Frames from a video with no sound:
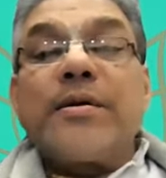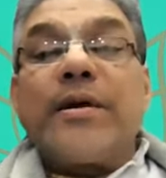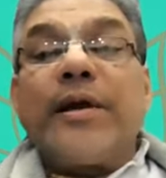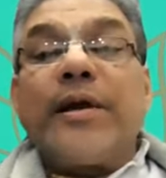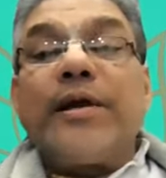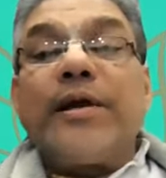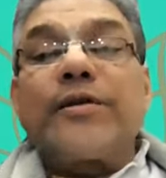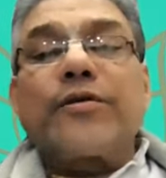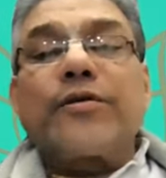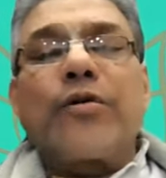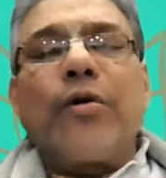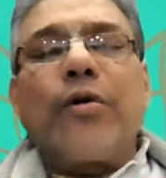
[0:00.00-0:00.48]

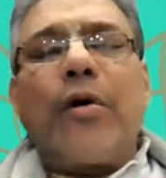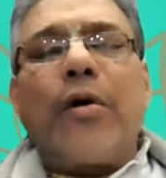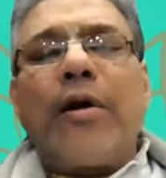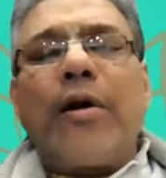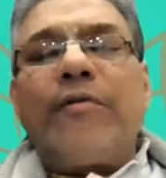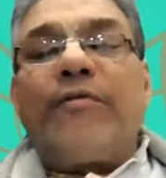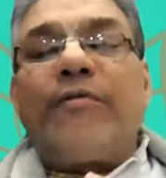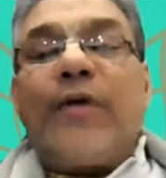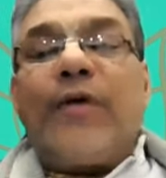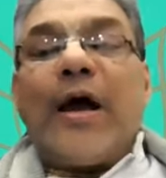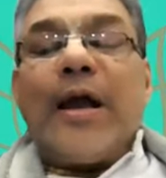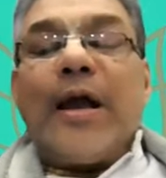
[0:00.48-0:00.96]
He is
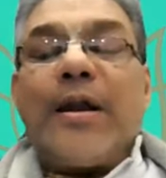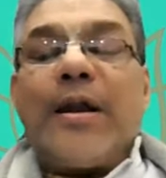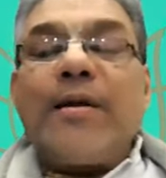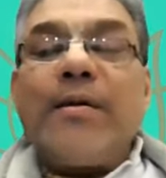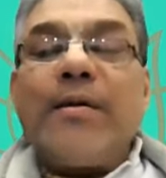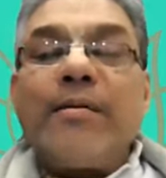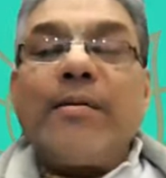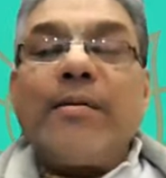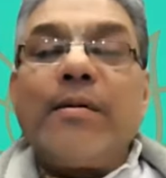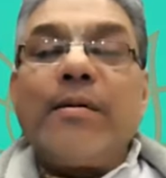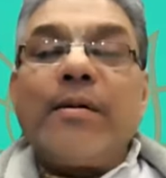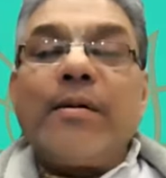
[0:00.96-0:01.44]
glorified
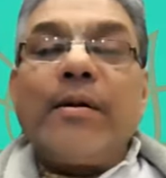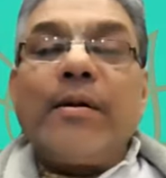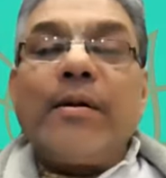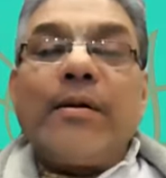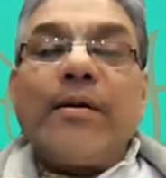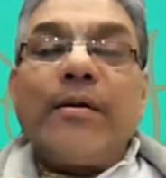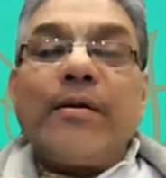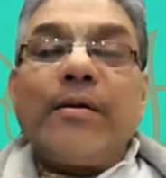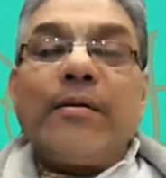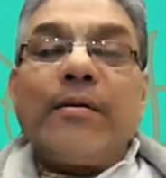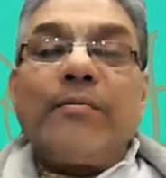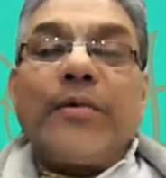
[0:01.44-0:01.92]

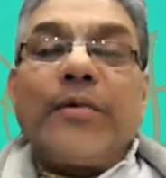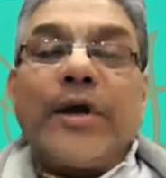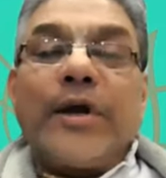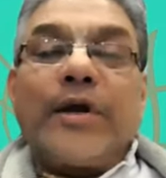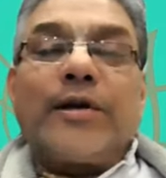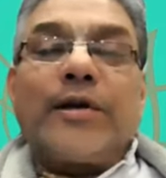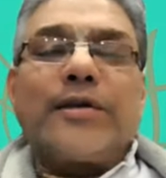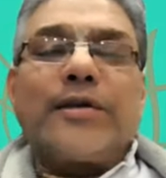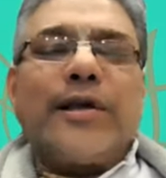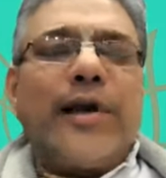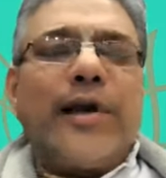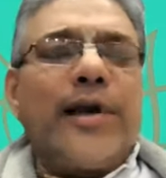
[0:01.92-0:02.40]

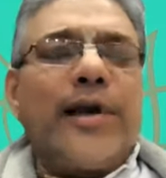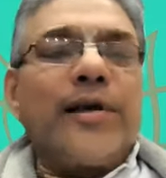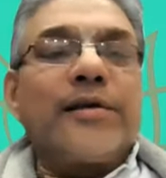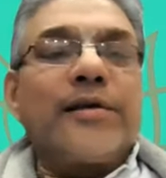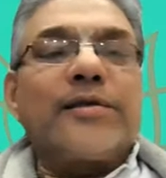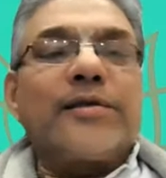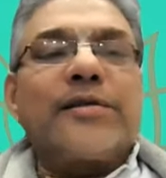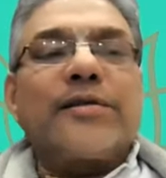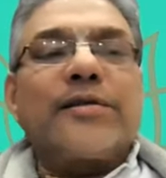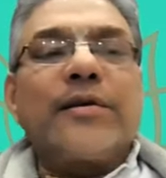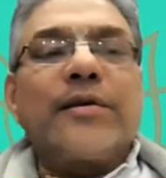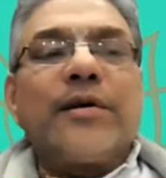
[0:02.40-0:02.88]
because he
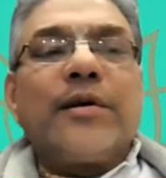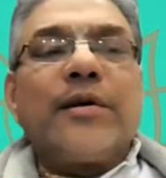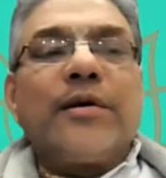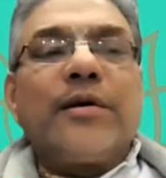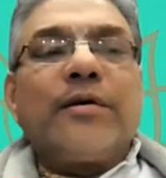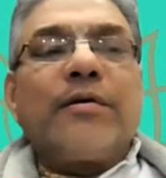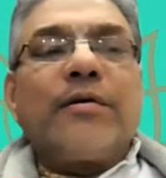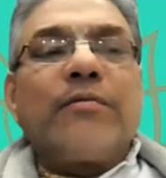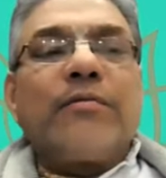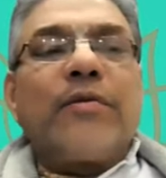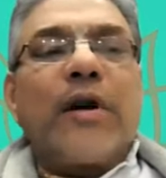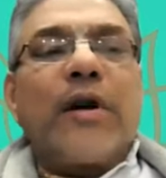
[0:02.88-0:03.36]
is
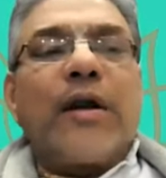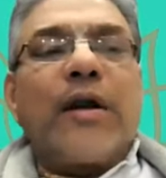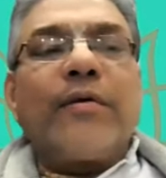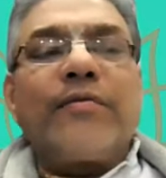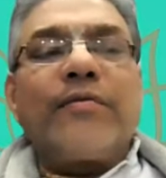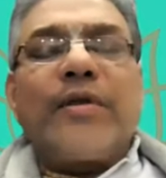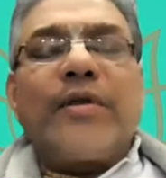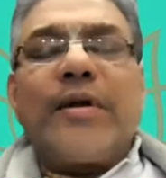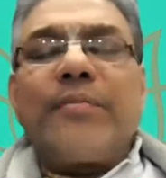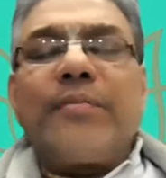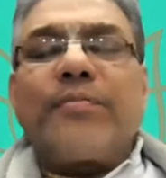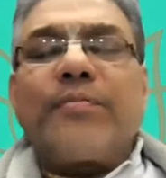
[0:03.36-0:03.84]
one
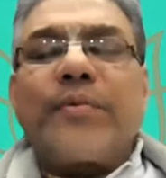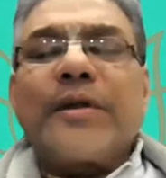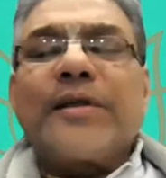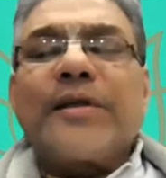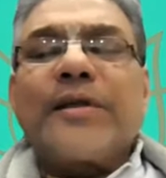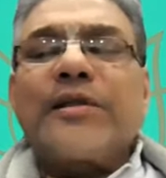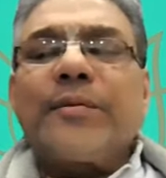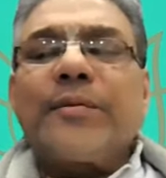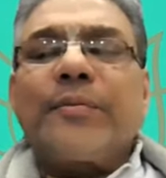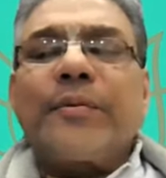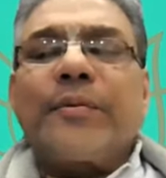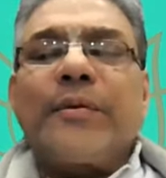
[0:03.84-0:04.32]
of the
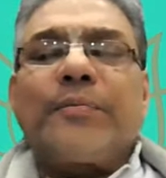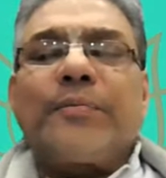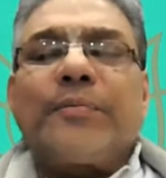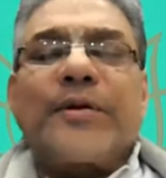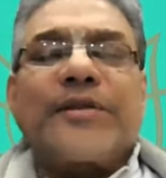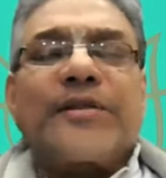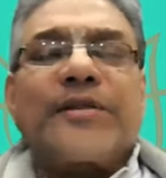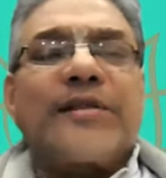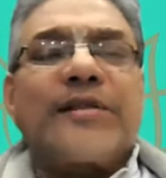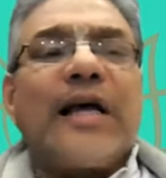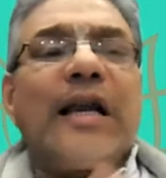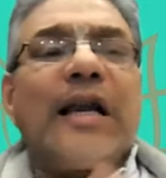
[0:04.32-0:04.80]
principal
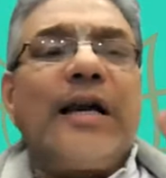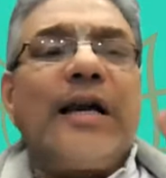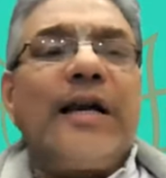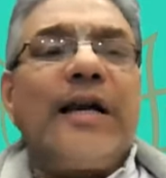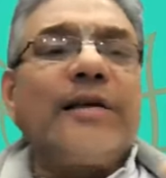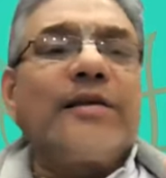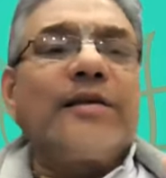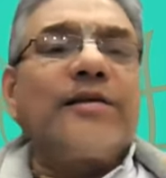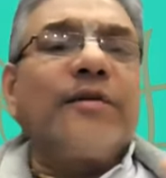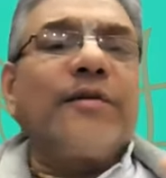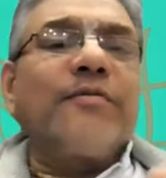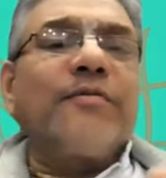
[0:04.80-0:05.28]

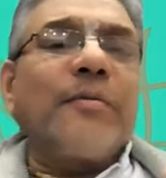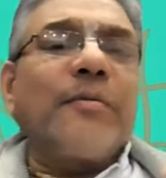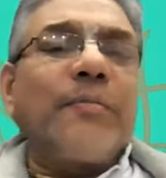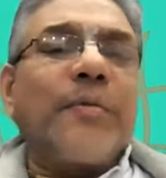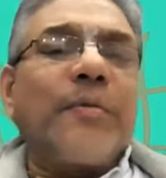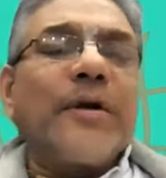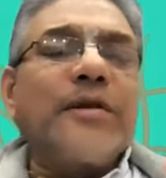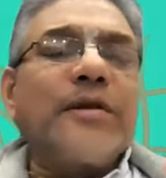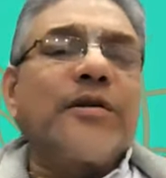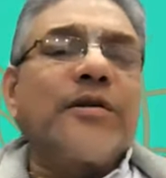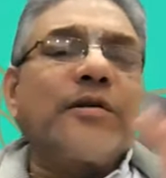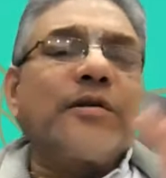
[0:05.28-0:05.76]
personalities of the
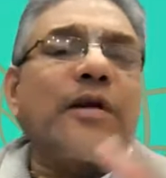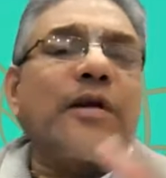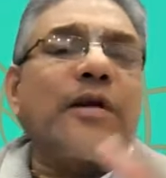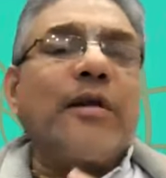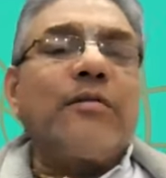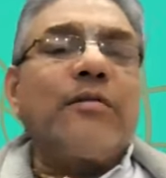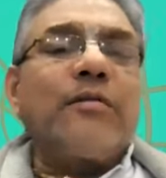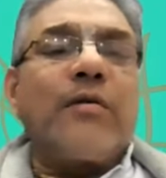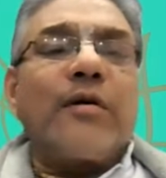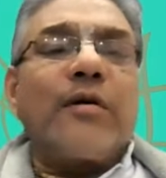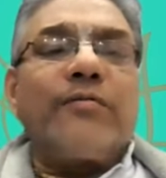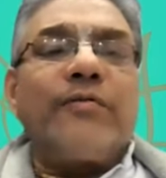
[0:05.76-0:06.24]
Pancha
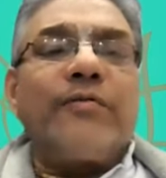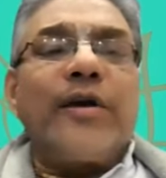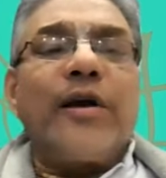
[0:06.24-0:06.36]
Tattva.